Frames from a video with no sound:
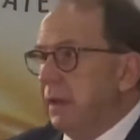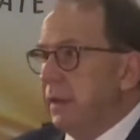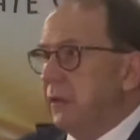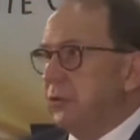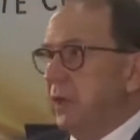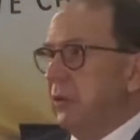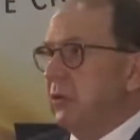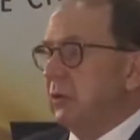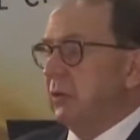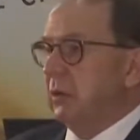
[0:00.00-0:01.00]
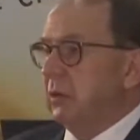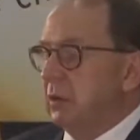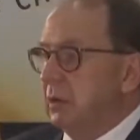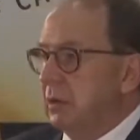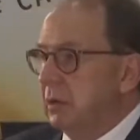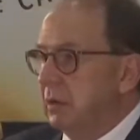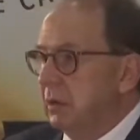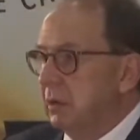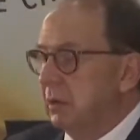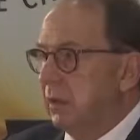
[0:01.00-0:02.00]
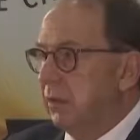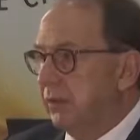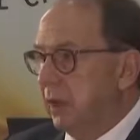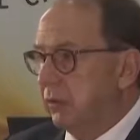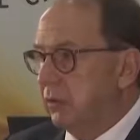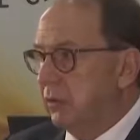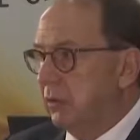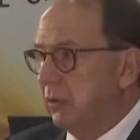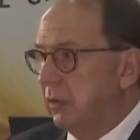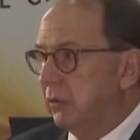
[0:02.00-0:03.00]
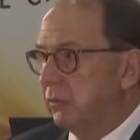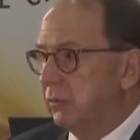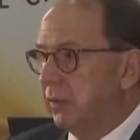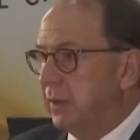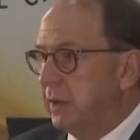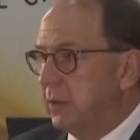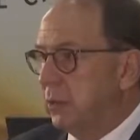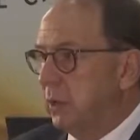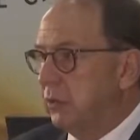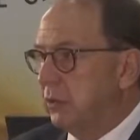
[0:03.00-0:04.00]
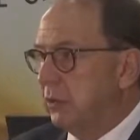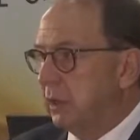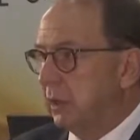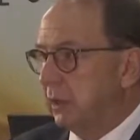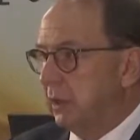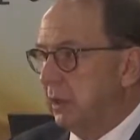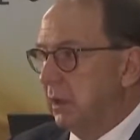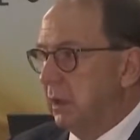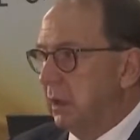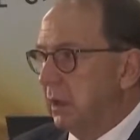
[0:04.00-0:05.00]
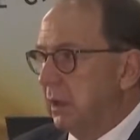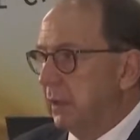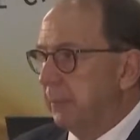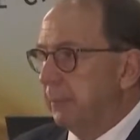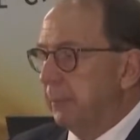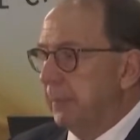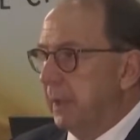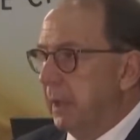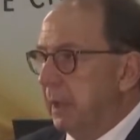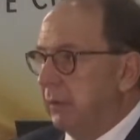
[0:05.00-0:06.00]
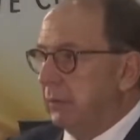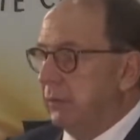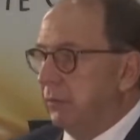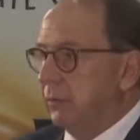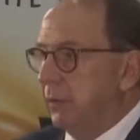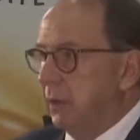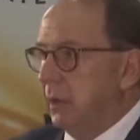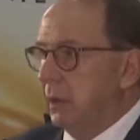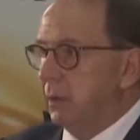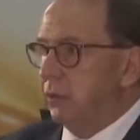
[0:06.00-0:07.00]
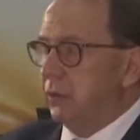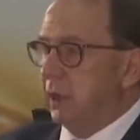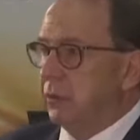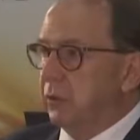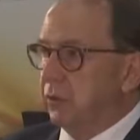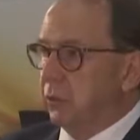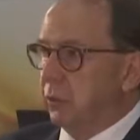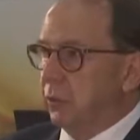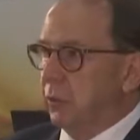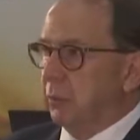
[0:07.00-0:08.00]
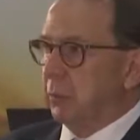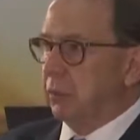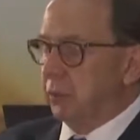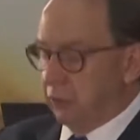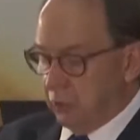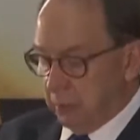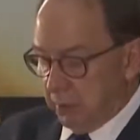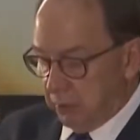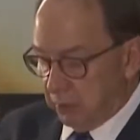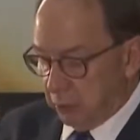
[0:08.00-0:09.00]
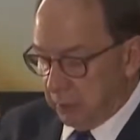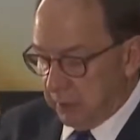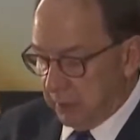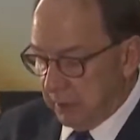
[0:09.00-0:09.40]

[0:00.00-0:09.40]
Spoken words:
the essential thrust of the questioning and discussions with Mr. Zuma this week